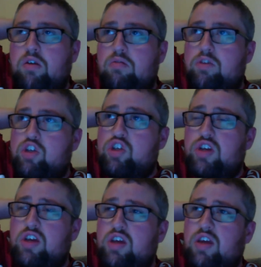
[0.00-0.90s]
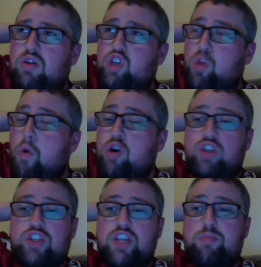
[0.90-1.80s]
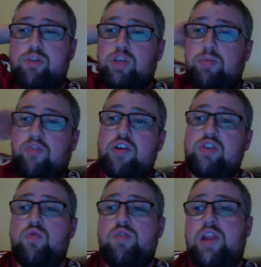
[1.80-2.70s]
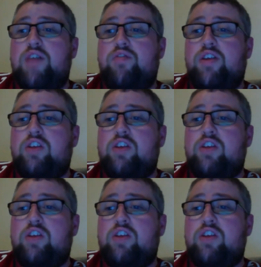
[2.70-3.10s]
She watches it, but she prefers going to live events.